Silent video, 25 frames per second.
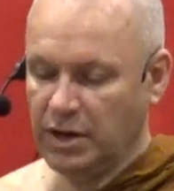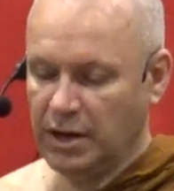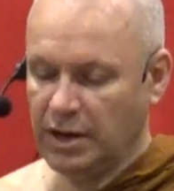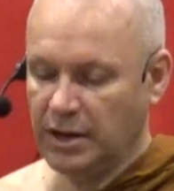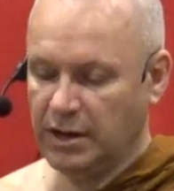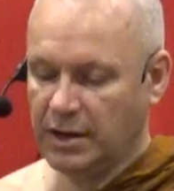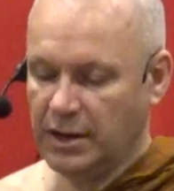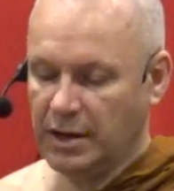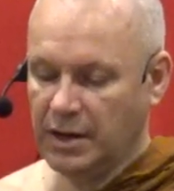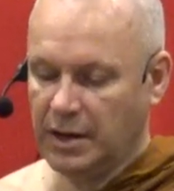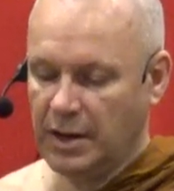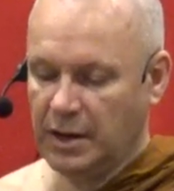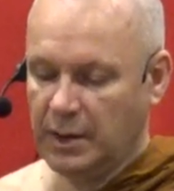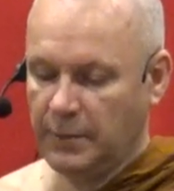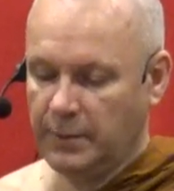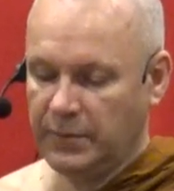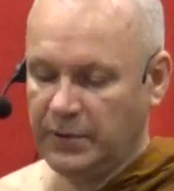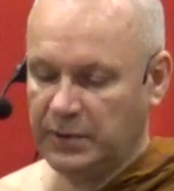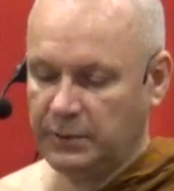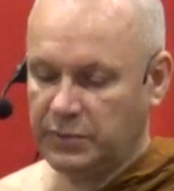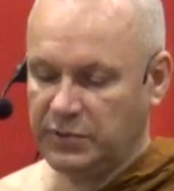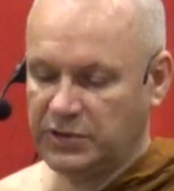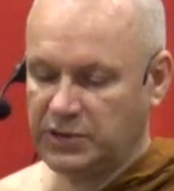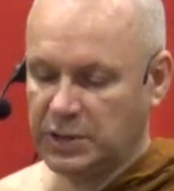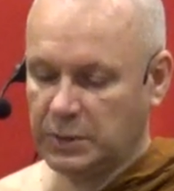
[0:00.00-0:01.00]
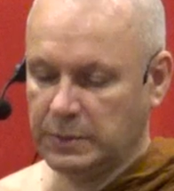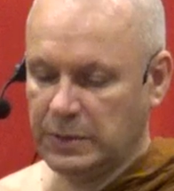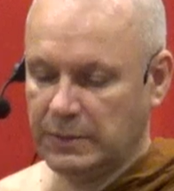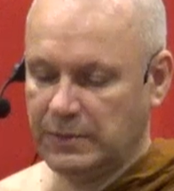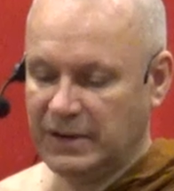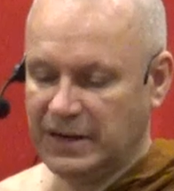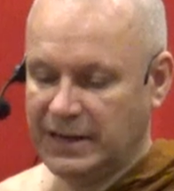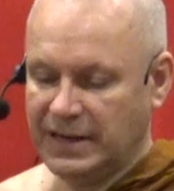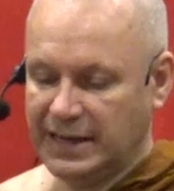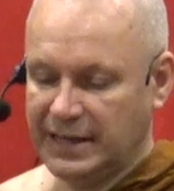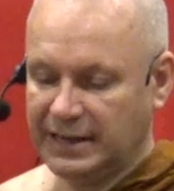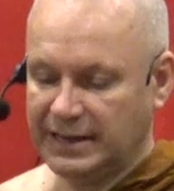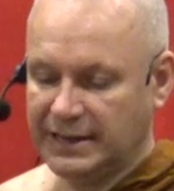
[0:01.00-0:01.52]
uh, but
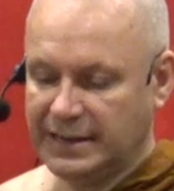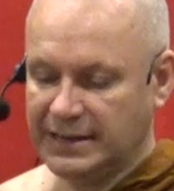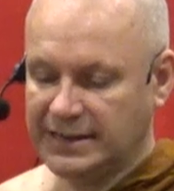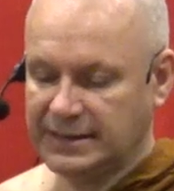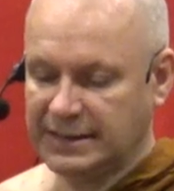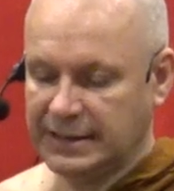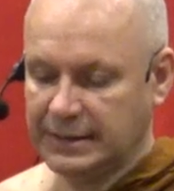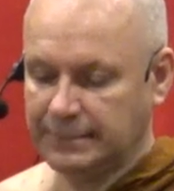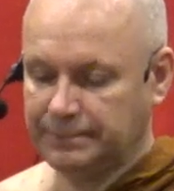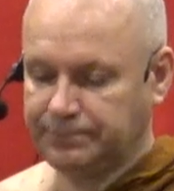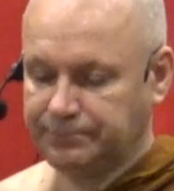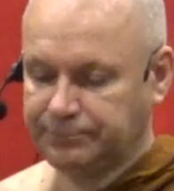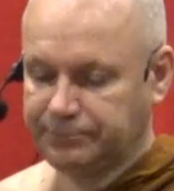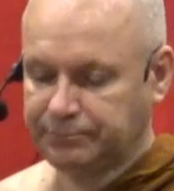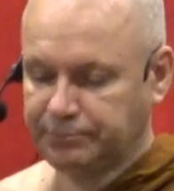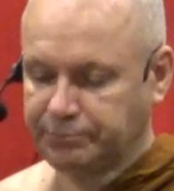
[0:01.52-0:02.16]
presumably it is uh,